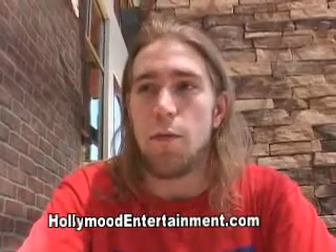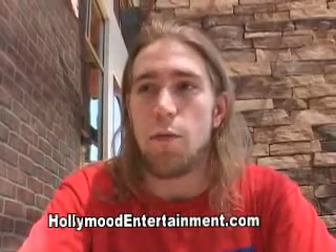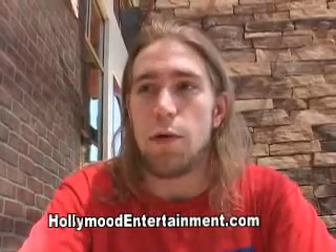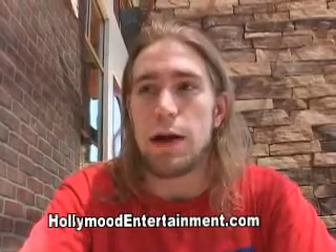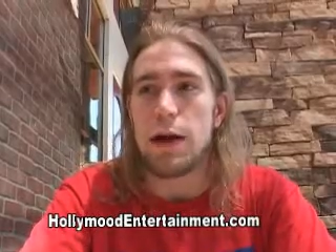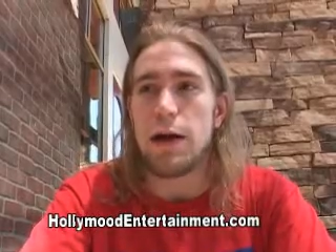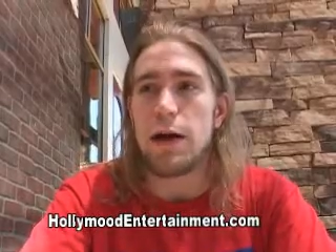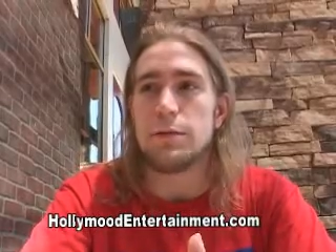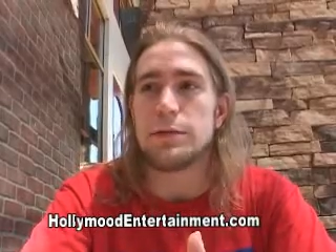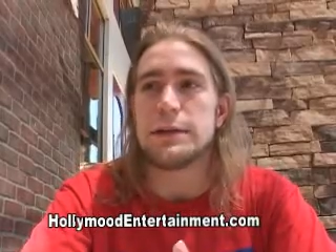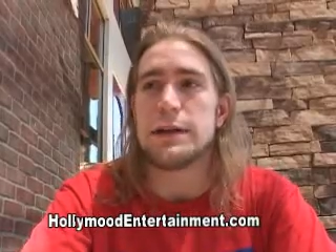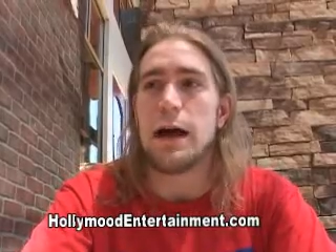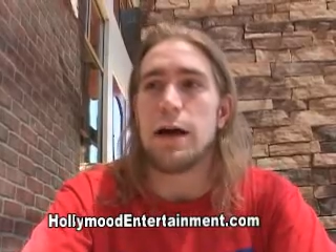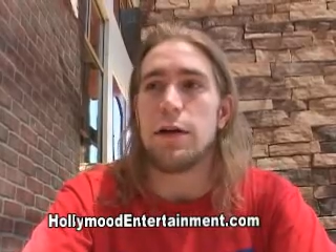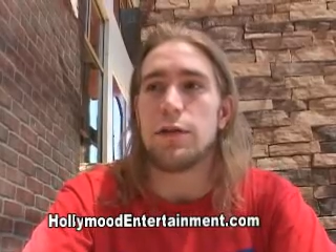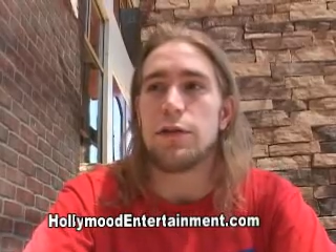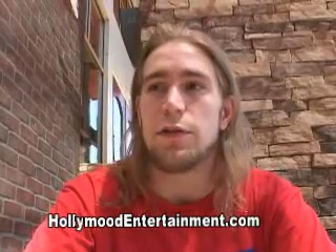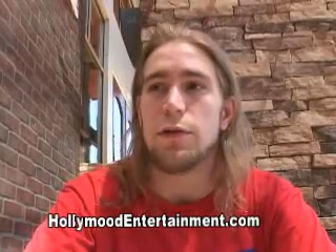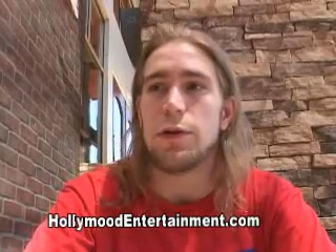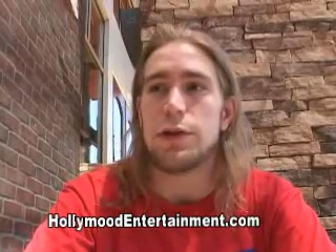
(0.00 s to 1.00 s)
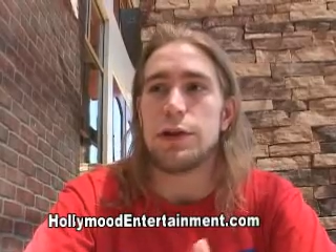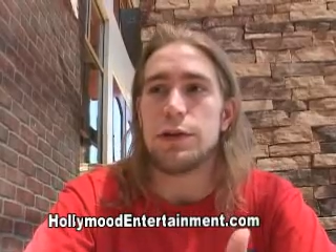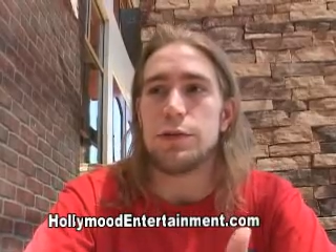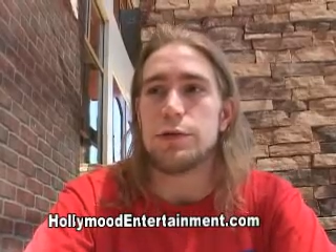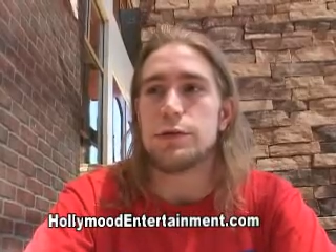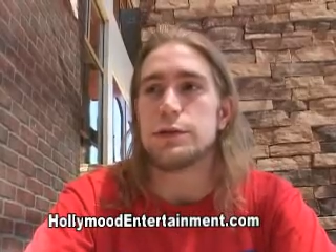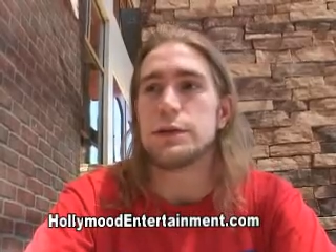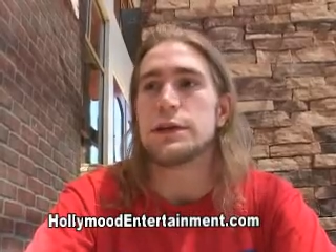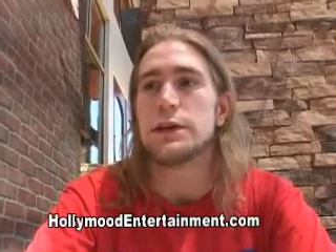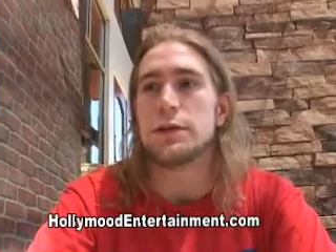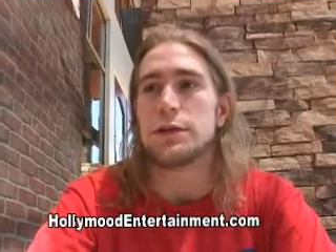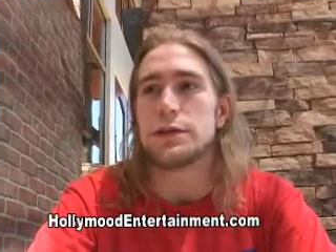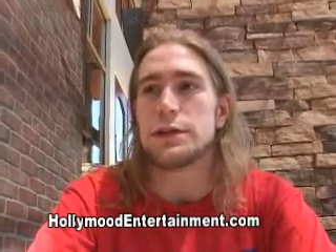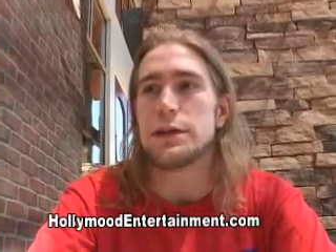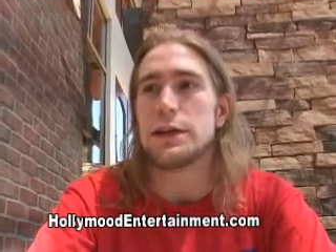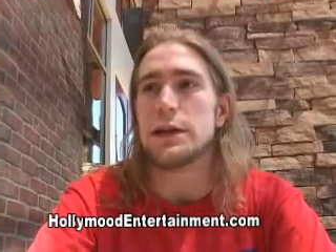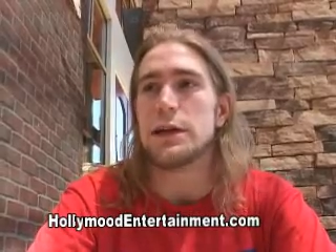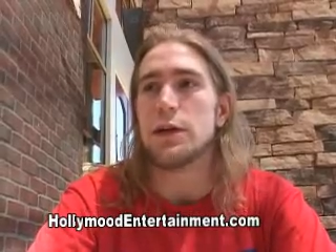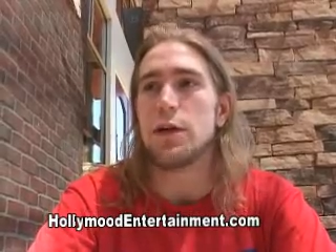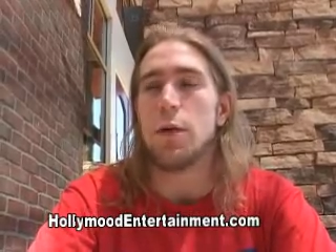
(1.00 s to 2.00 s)
when it comes down to it, you still
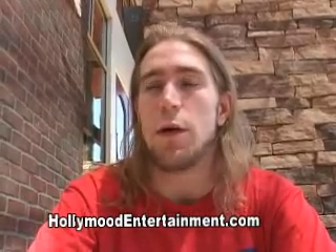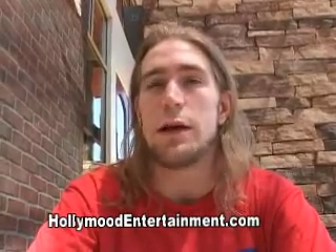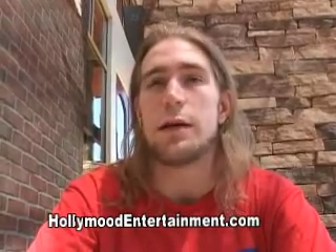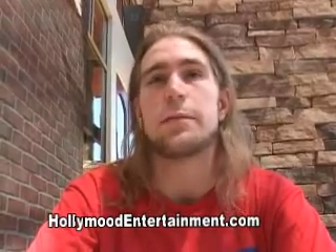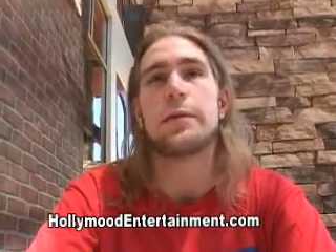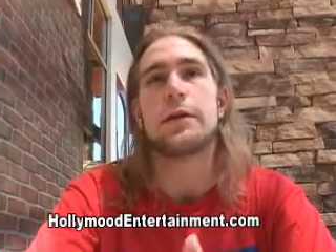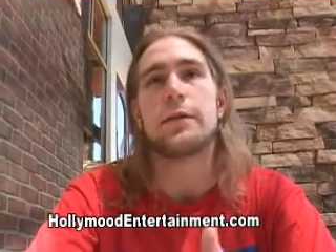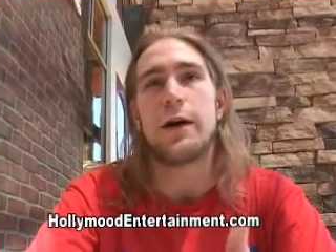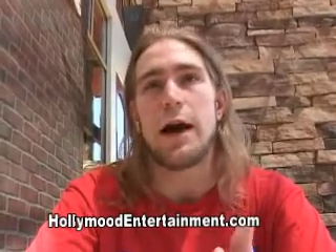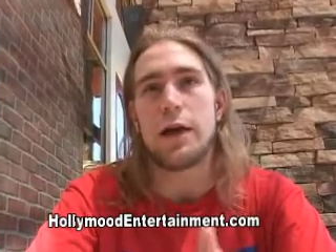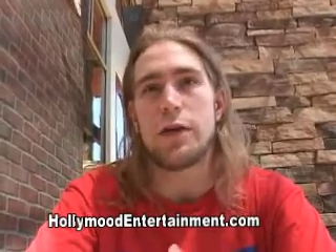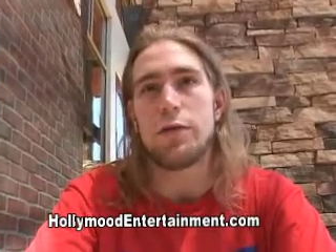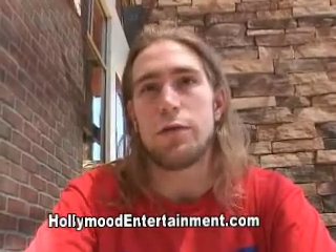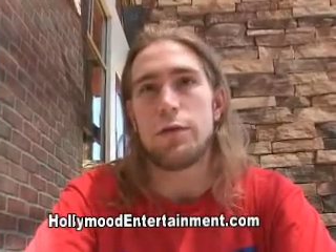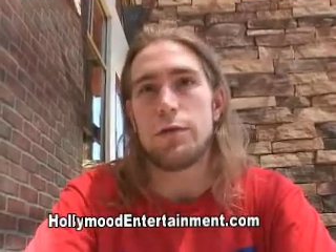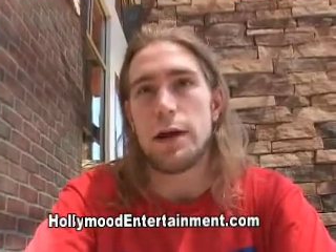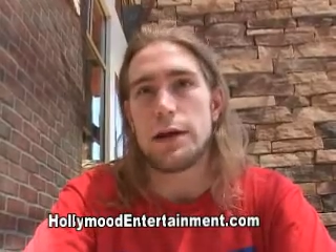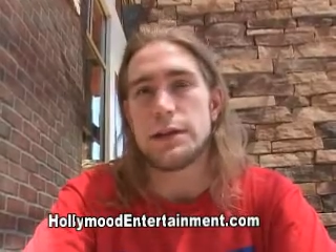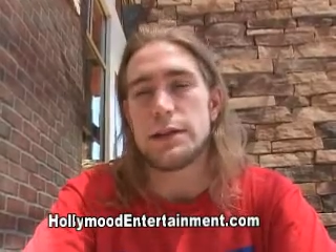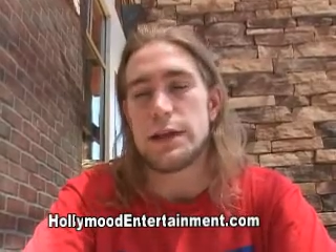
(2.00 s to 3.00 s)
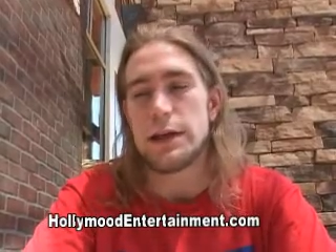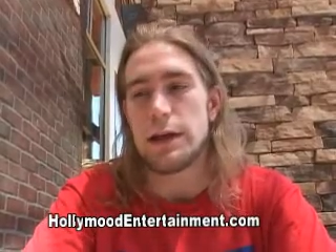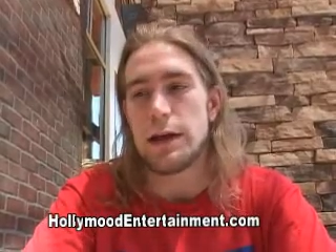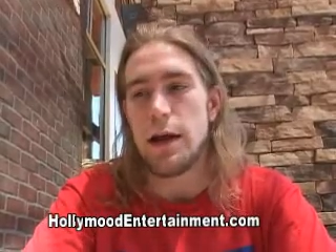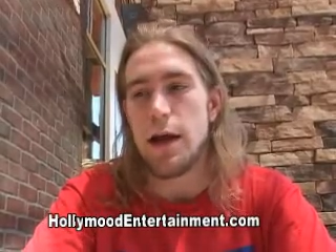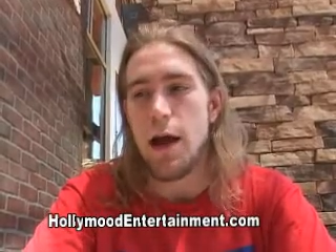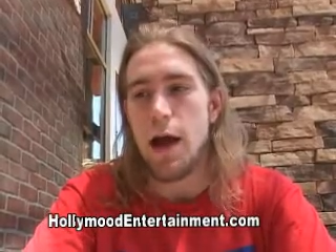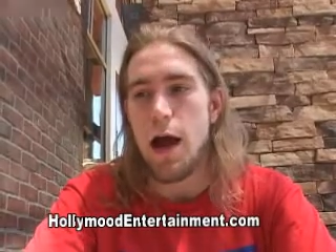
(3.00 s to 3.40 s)
see quite a bit of actual wrestling.